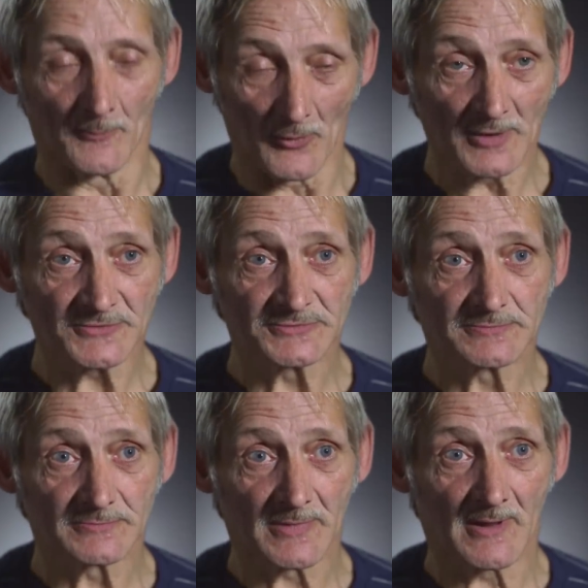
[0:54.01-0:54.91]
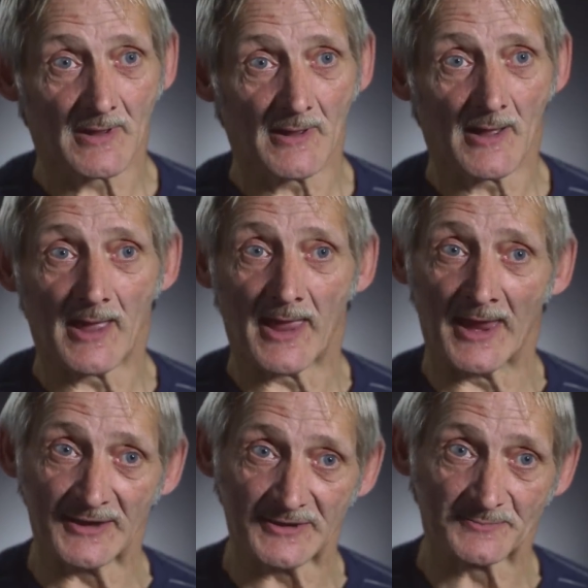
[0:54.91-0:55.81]
I'm Russ.
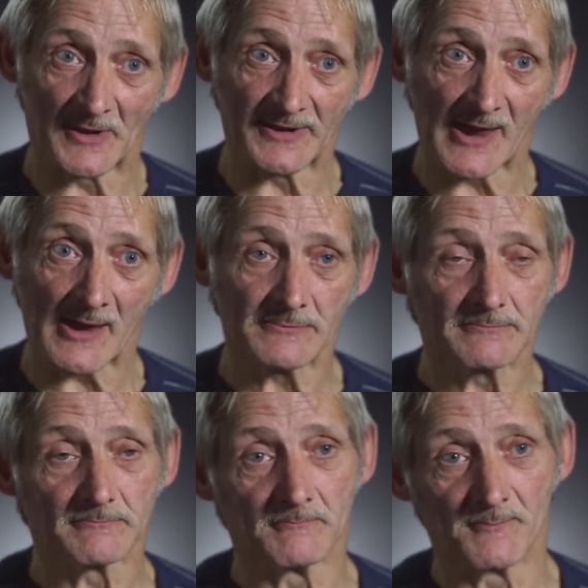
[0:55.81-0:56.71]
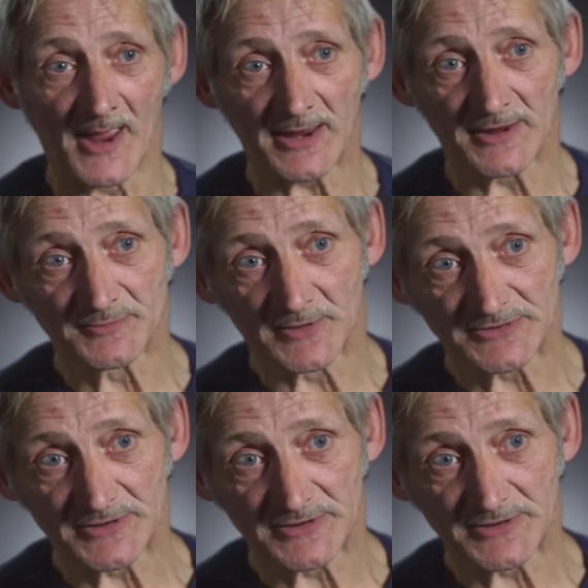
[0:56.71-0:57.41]
Andy is my dad. Becky is my